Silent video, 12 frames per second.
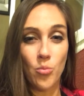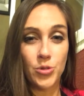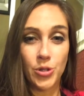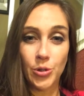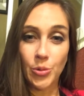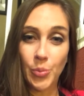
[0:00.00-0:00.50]

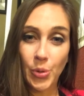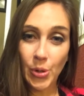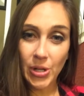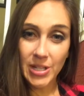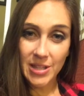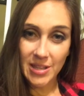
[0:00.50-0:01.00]
to
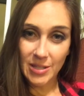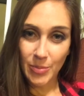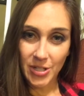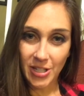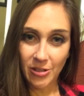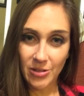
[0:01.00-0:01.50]
put this
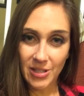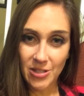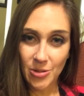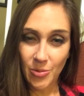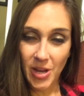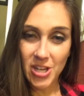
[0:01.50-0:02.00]
particular
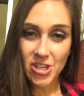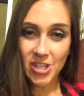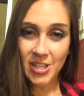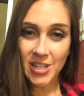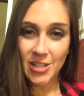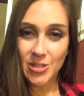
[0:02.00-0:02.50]

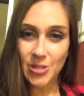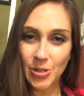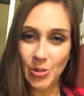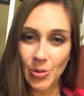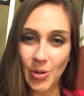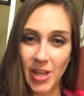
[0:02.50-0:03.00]
situation
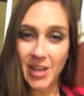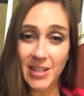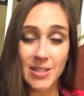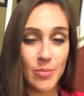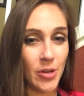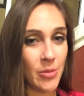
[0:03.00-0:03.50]
into an
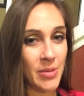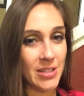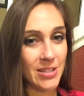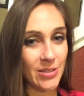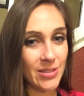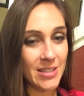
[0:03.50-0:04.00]

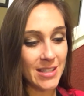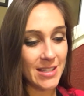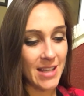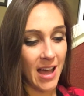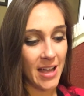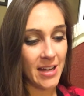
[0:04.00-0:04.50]
experimental
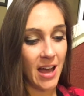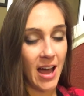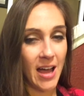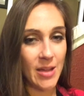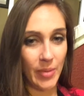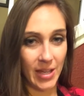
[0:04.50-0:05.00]
design,
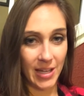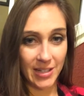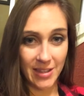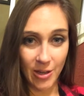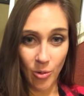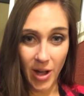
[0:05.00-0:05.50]
I
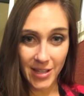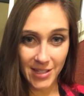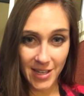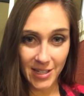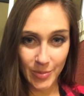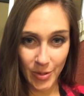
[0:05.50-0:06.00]
picked the
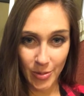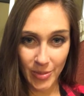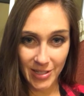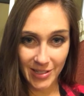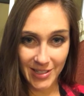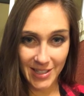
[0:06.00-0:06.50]

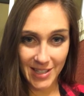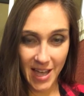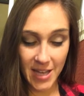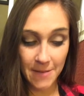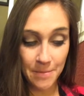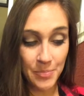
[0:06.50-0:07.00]
quasi-experimental
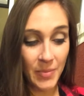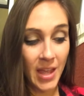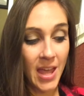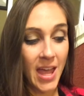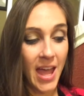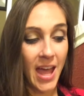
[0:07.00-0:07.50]
design.
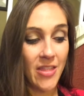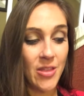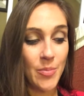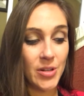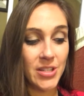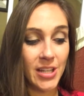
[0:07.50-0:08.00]
And
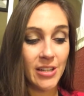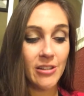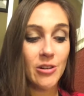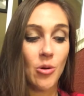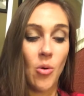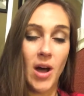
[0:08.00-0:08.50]
the
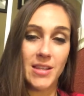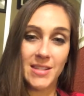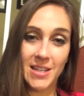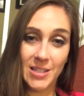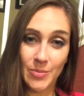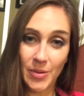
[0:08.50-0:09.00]
particular
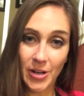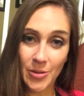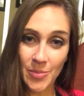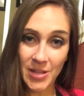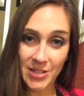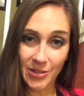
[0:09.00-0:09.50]

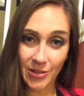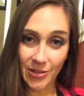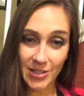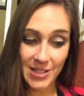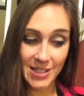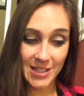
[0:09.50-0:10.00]

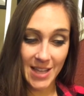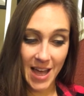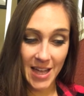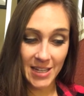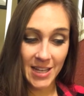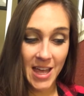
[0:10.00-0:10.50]
quasi-experimental
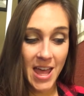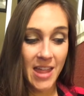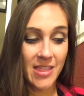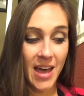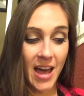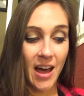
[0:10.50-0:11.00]
design
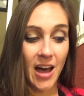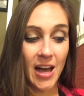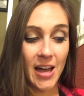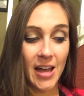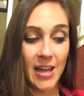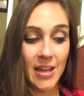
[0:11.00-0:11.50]
that
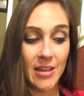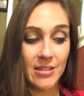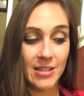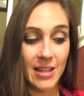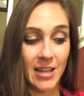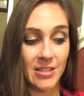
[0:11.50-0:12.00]
I
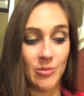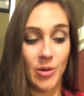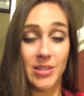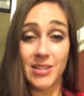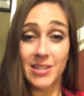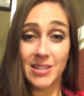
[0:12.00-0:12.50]
selected
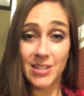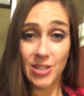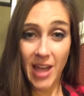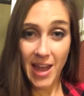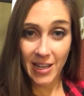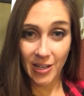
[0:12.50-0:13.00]
was a
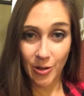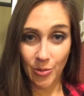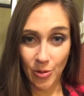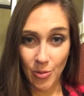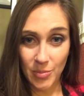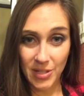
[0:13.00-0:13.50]
static
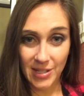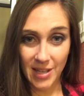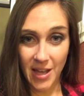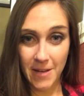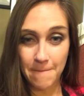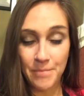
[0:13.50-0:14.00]
group
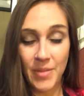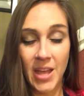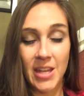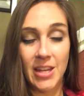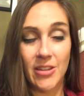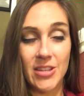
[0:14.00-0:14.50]
design.
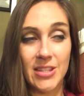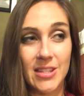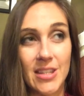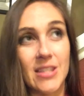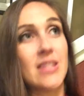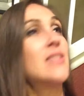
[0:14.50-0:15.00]
Now this
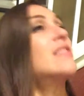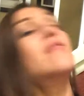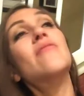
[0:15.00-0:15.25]
is